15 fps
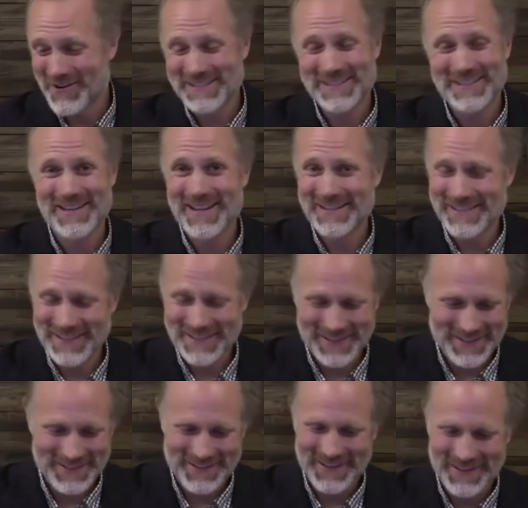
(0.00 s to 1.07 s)
it's it, it,
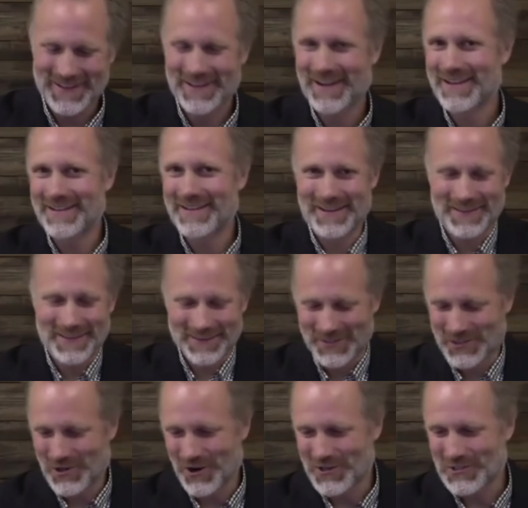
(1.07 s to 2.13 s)
it, it I, I, think the
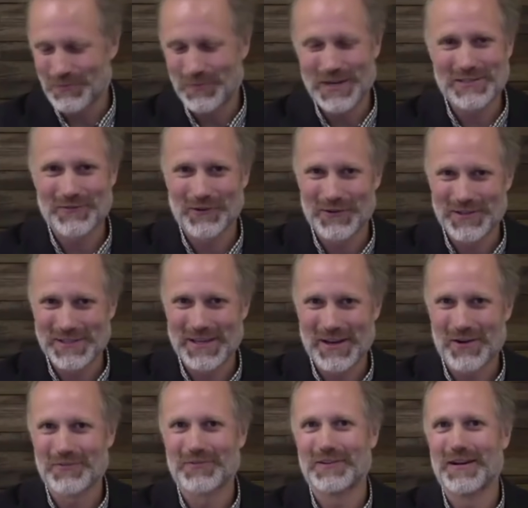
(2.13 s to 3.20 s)
chart speaks for
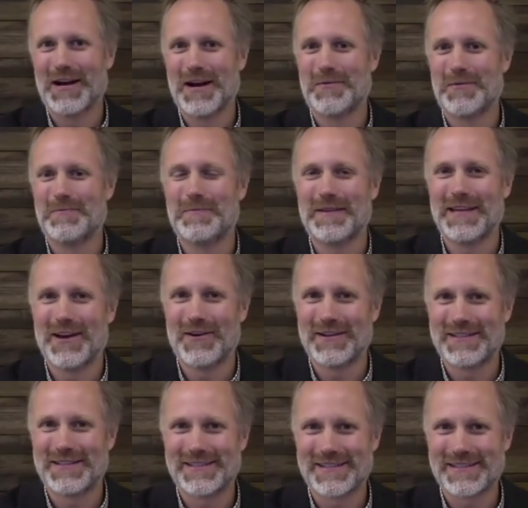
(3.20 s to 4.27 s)
itself. Um, you know,
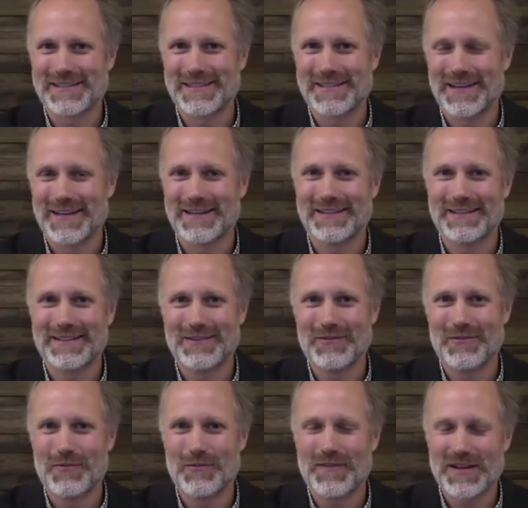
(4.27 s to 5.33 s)
it's just uh,
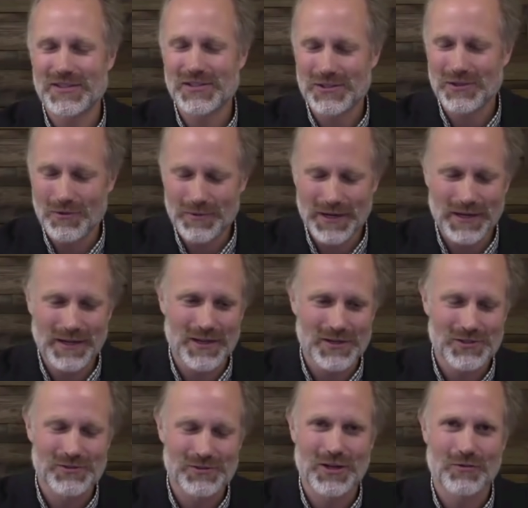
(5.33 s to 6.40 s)
we've got so many
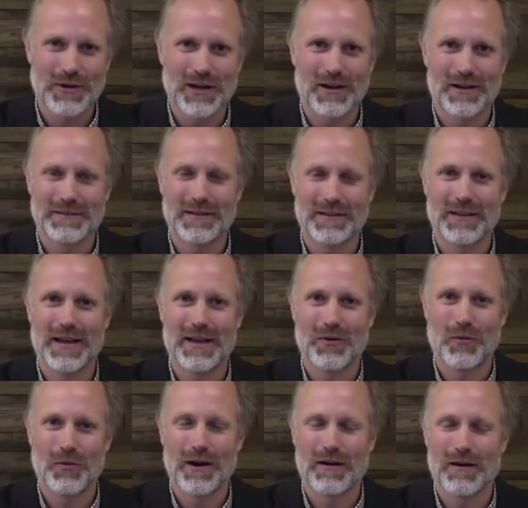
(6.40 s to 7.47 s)
issues going on today
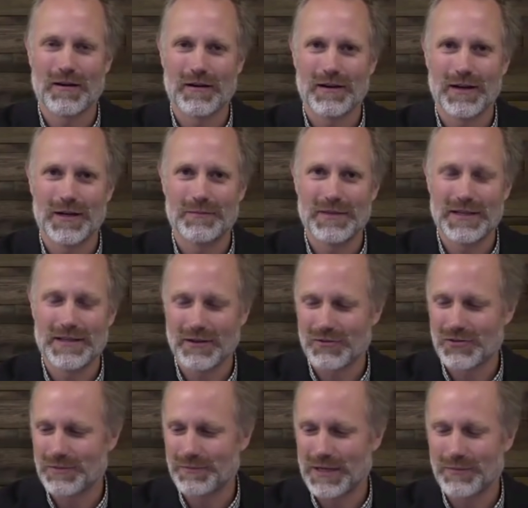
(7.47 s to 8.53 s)
where um,
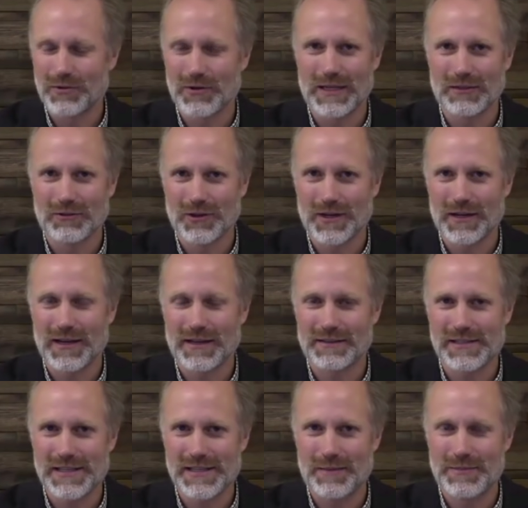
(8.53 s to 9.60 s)
intelligent people can look at
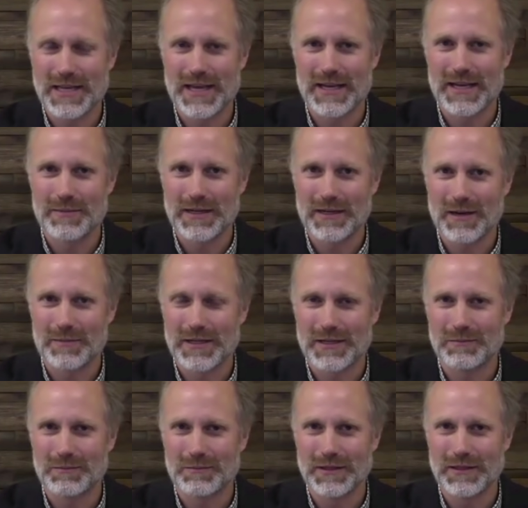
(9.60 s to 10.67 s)
the same data but come to
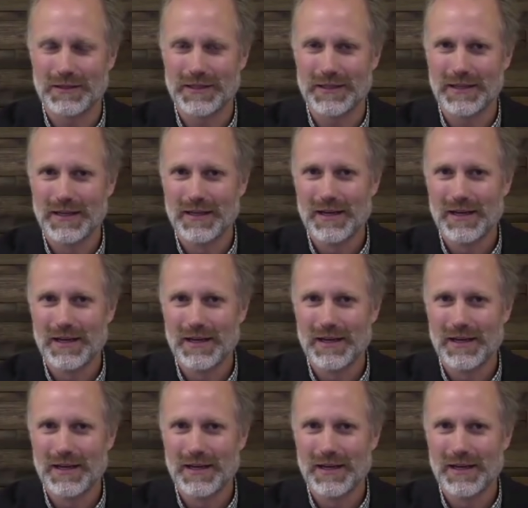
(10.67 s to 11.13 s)
completely